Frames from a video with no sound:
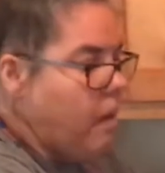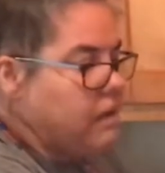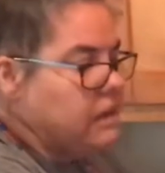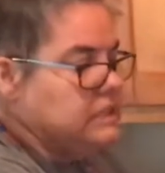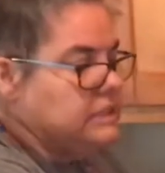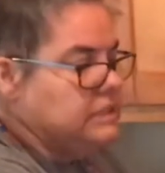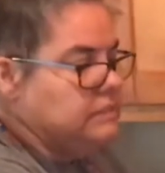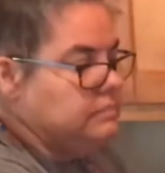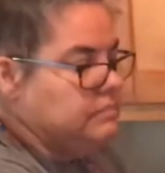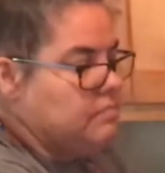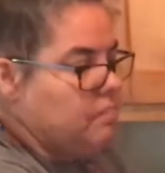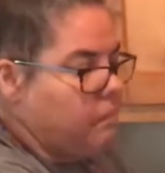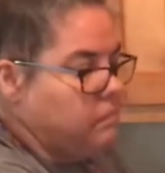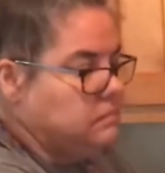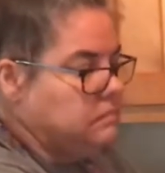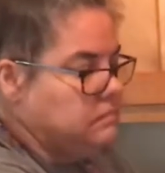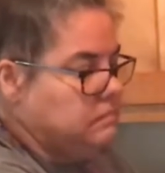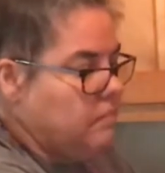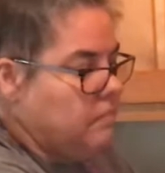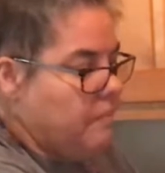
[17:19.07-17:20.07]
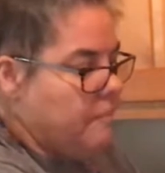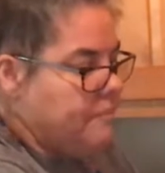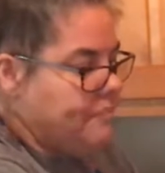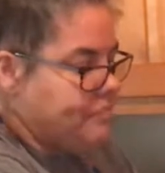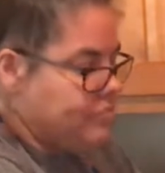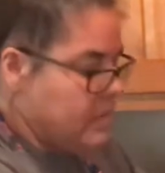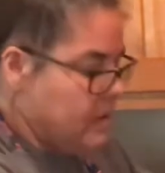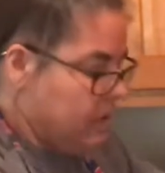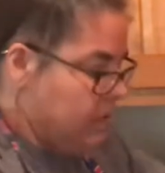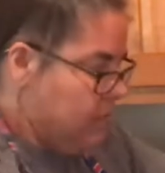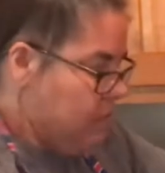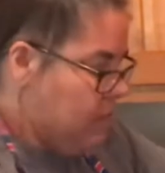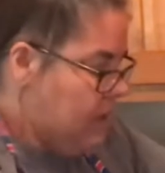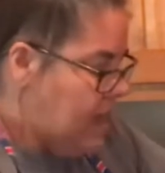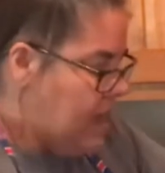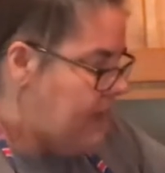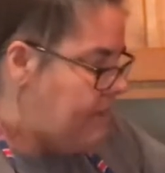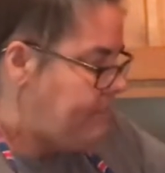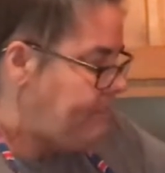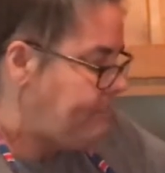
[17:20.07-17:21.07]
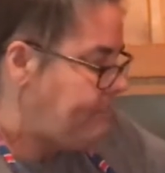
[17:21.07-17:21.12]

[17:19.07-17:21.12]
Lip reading: Okay.